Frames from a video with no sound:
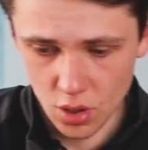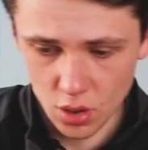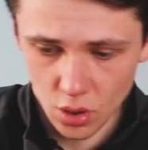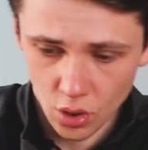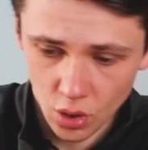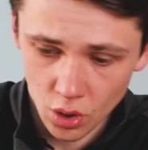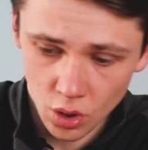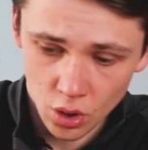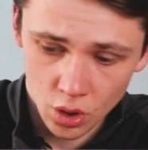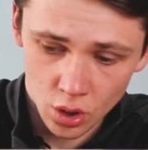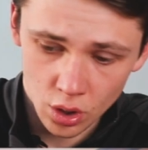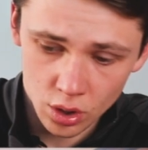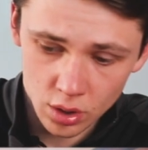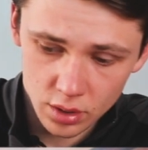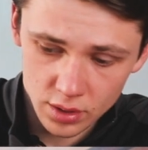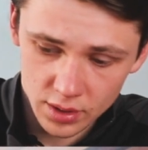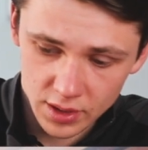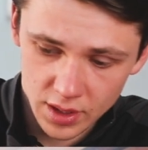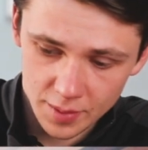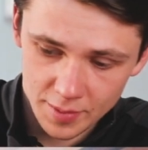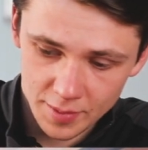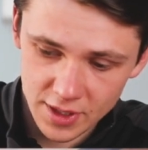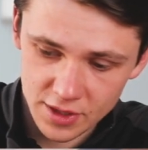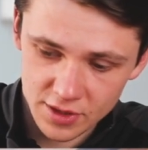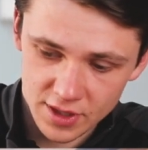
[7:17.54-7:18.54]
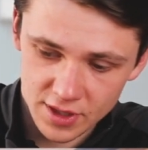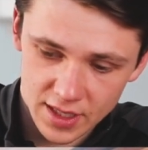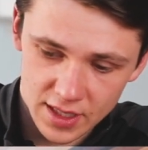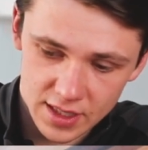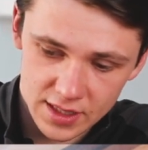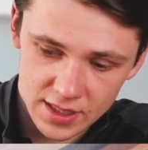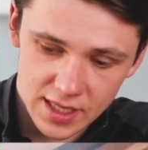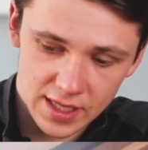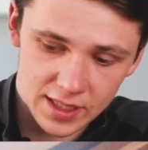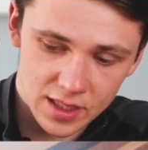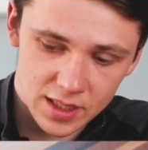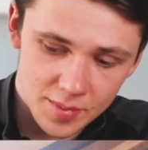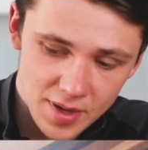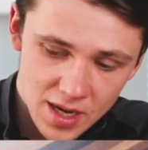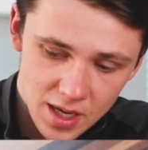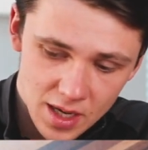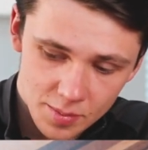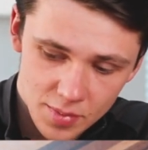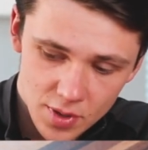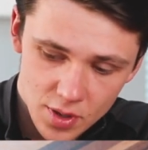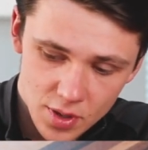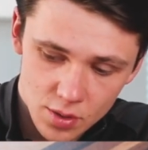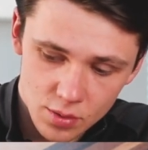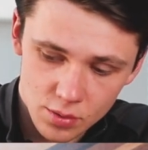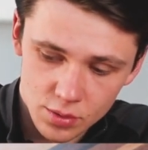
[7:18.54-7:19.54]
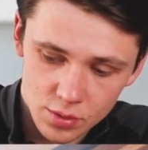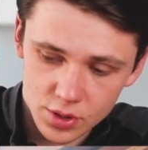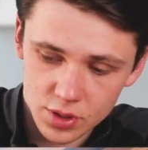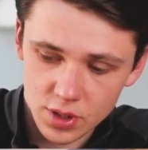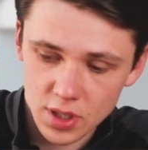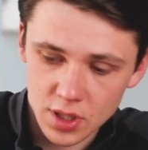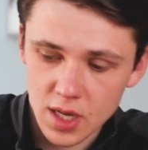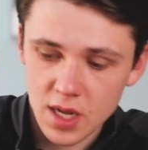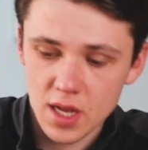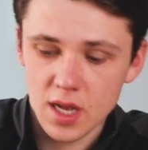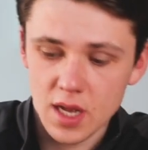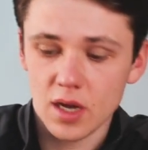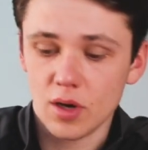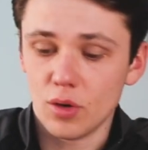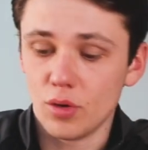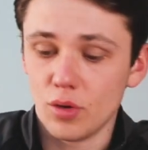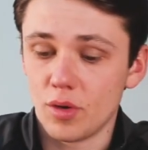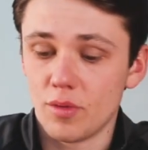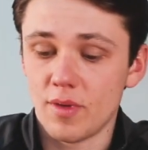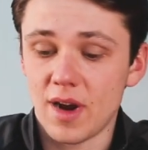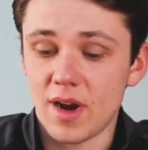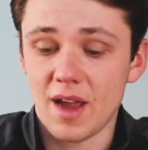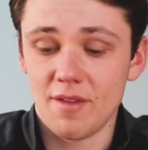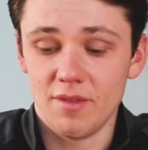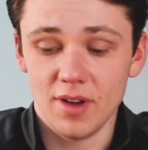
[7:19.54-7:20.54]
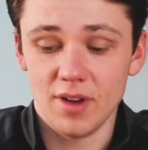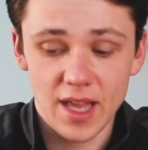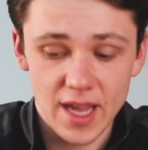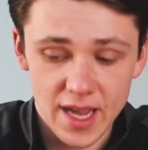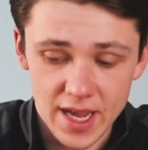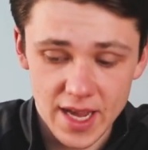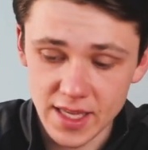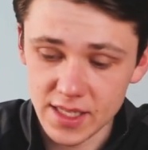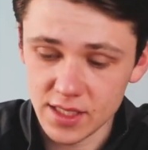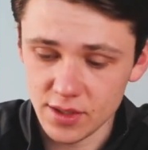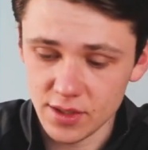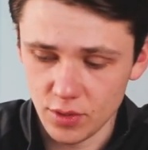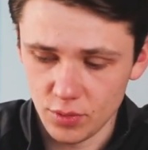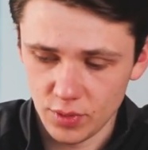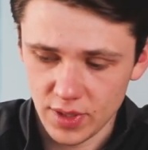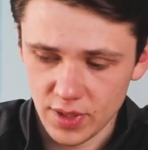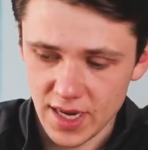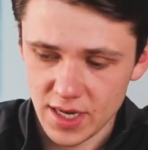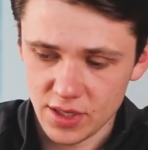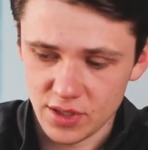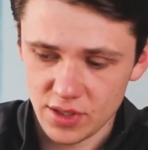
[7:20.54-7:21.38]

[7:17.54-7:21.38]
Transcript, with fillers: or they might try and attack the back post or arrive late, okay?